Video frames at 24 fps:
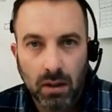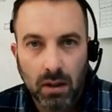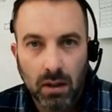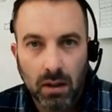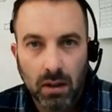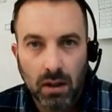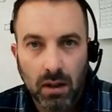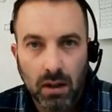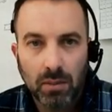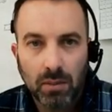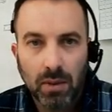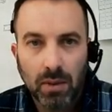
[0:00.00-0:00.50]
And
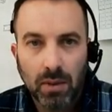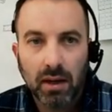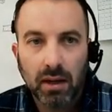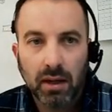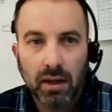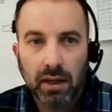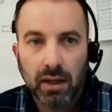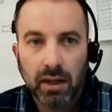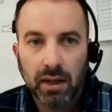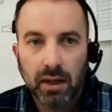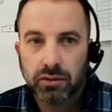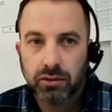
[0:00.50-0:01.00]
I'm not going to
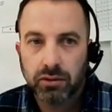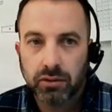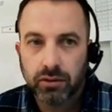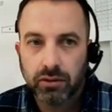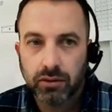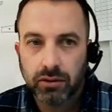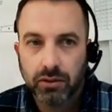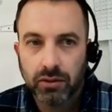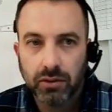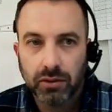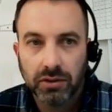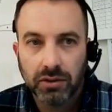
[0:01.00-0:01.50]
get
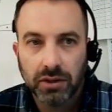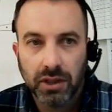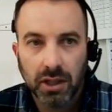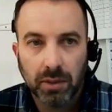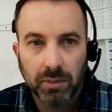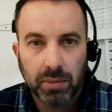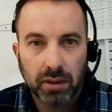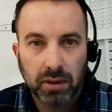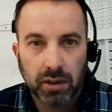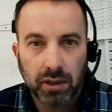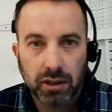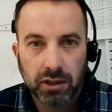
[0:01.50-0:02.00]
too
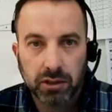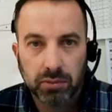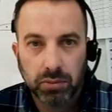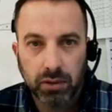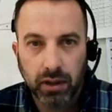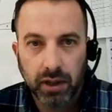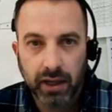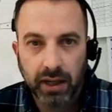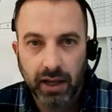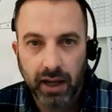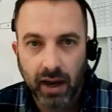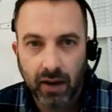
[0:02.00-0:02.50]
deep in
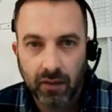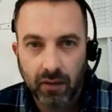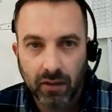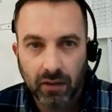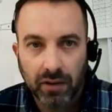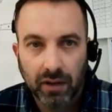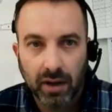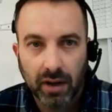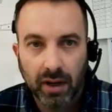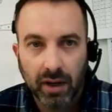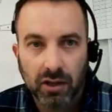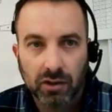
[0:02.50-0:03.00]
explaining everything.